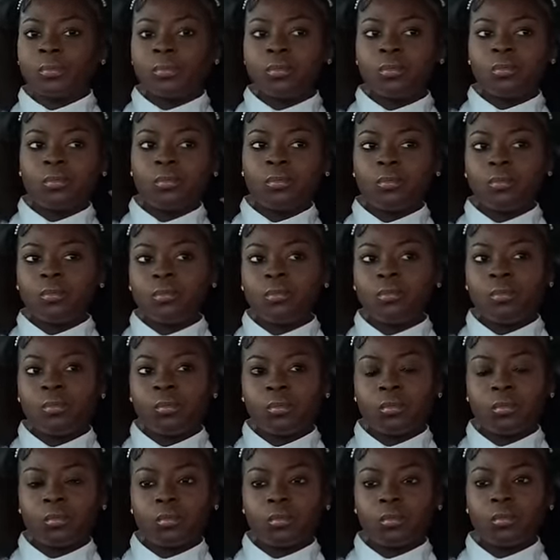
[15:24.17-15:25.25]

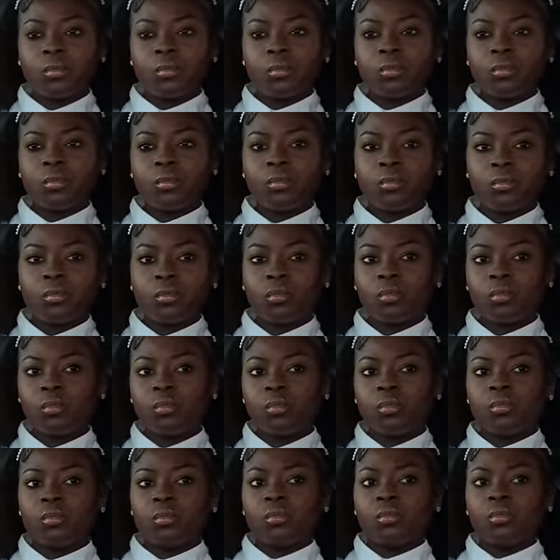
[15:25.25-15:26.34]

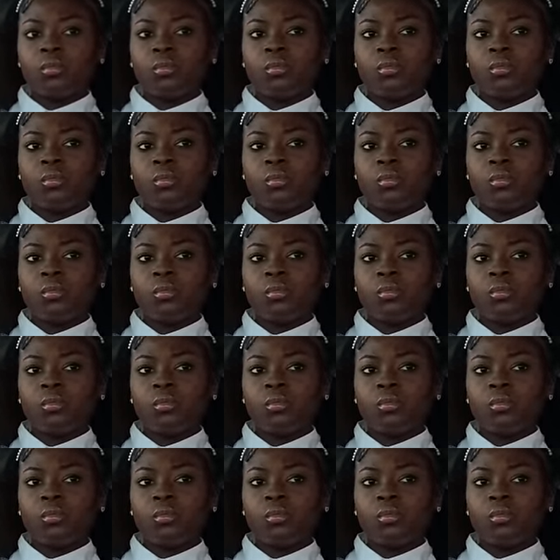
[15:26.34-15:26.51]
No words are spoken by the person on screen.